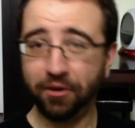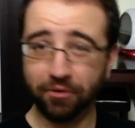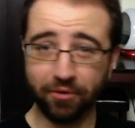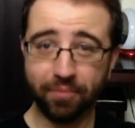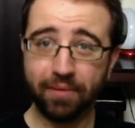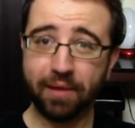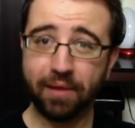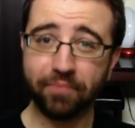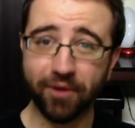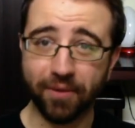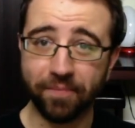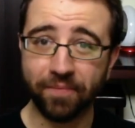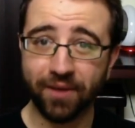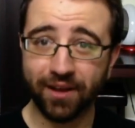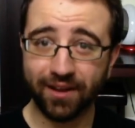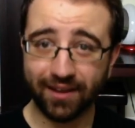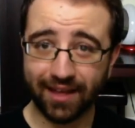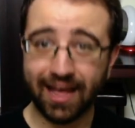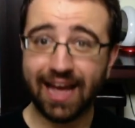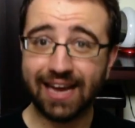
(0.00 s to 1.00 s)
Remember,
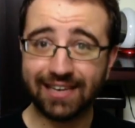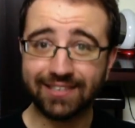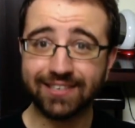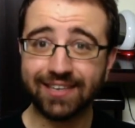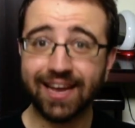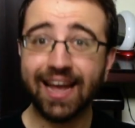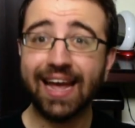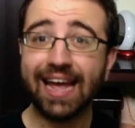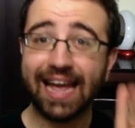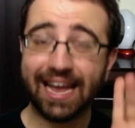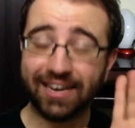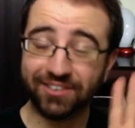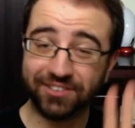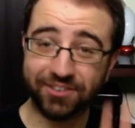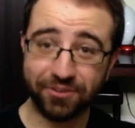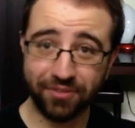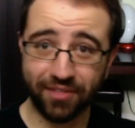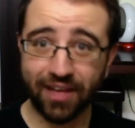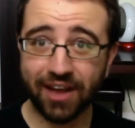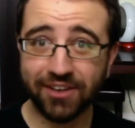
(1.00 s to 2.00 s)
guys, in
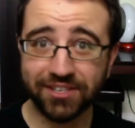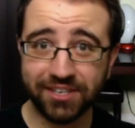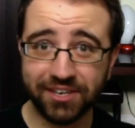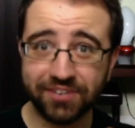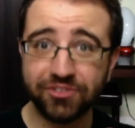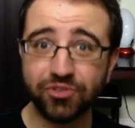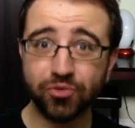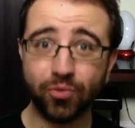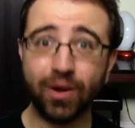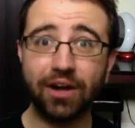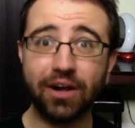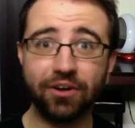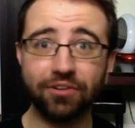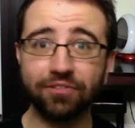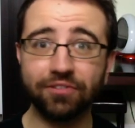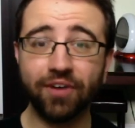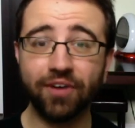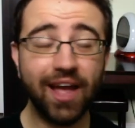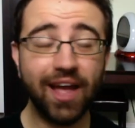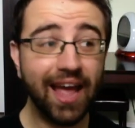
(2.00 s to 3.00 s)

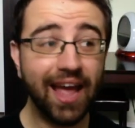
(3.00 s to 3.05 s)
2012,